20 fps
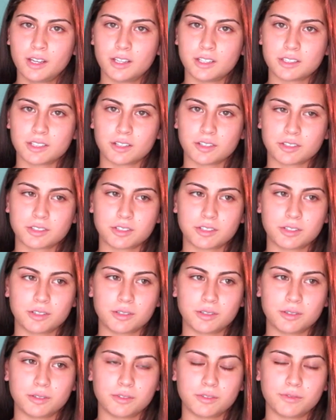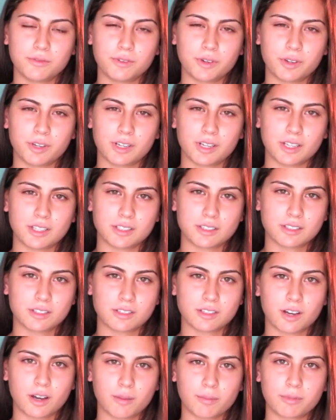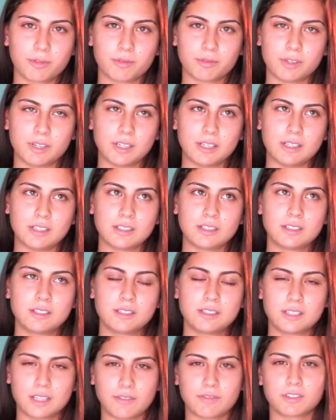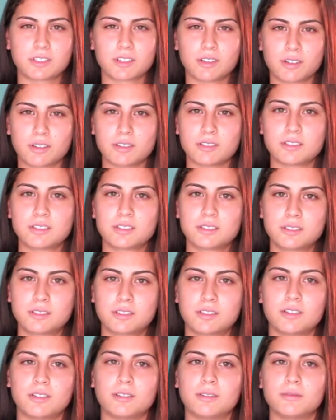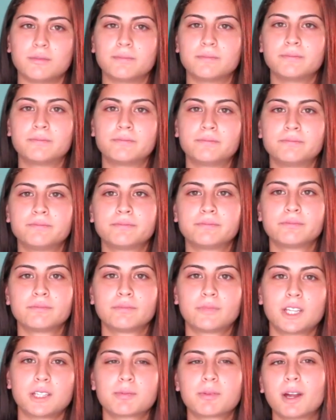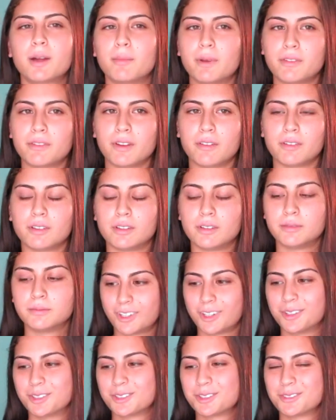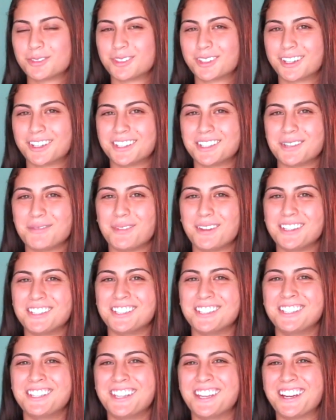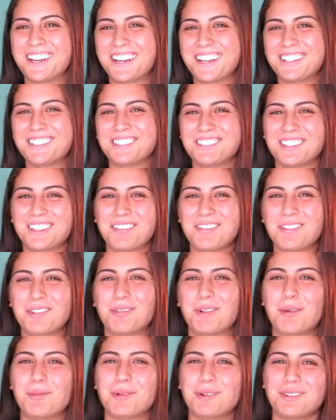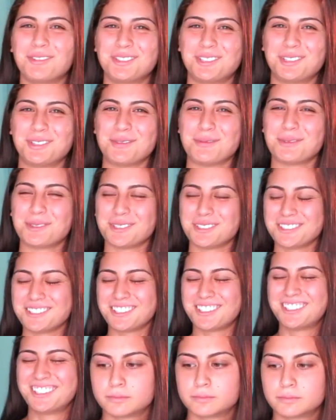It's also voted as the top 3 safest cars, so that's probably my favorite. I also forgot to mention that I do love the rumble of Subarus.